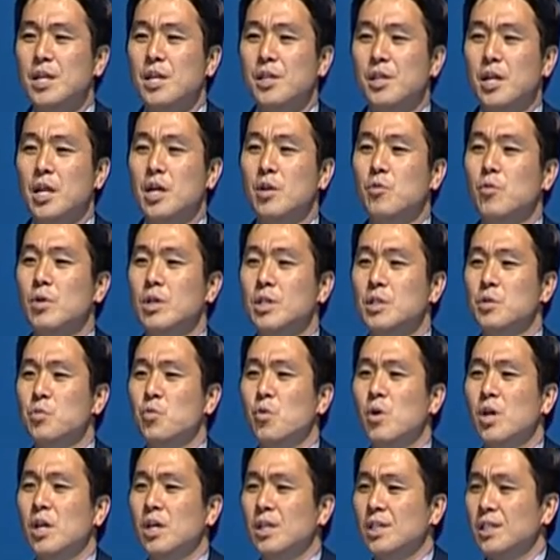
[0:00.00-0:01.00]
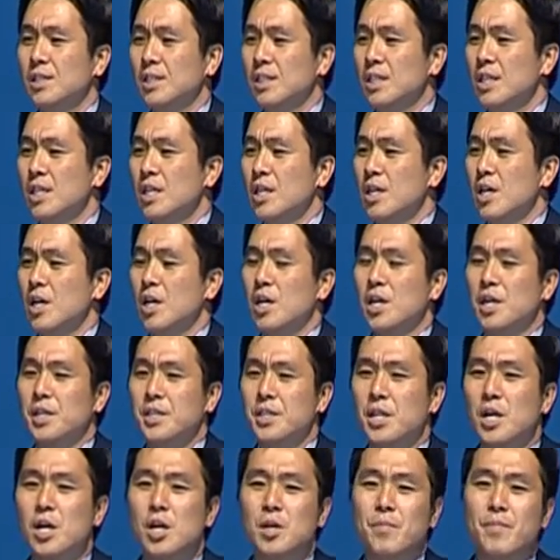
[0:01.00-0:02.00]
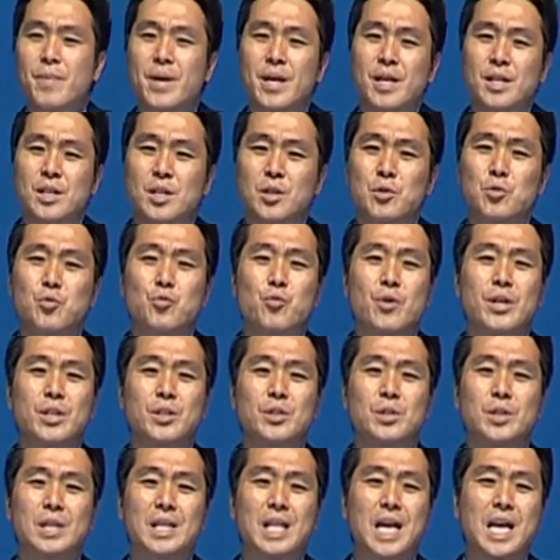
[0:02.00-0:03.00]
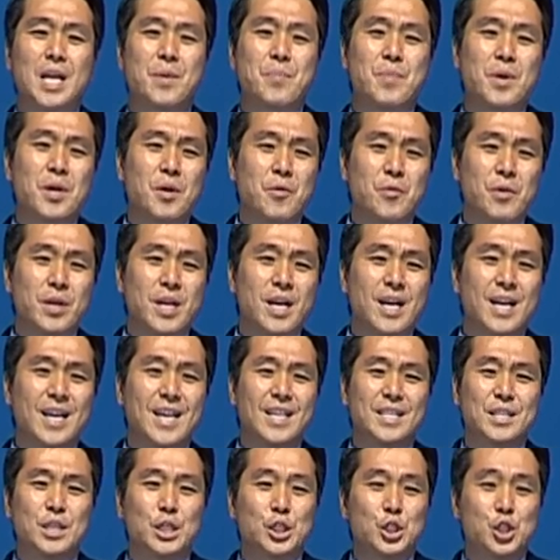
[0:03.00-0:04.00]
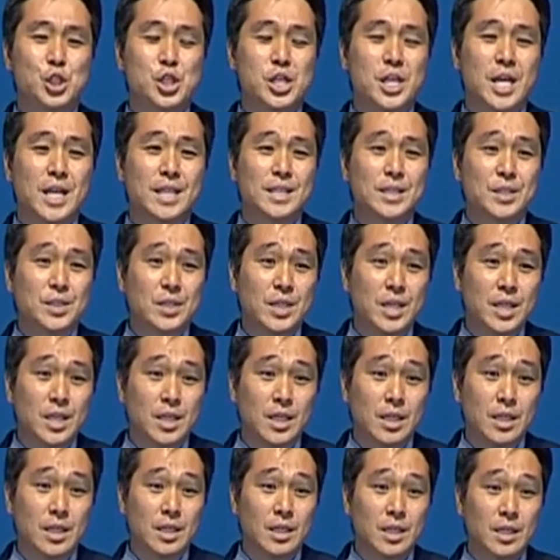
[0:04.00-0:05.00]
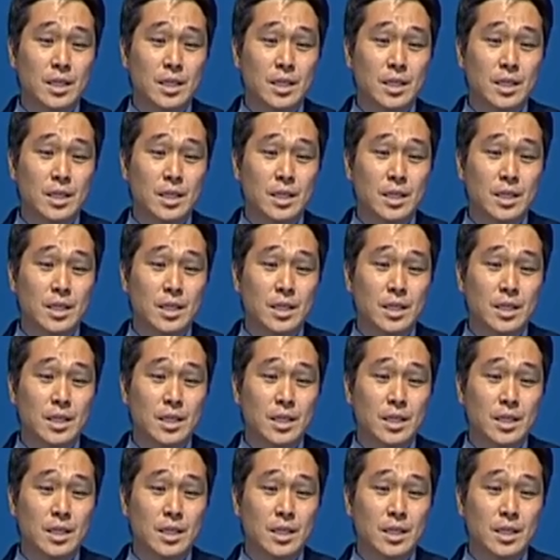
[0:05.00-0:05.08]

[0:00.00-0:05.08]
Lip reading: there was one young man who went to Liberia as a GNC.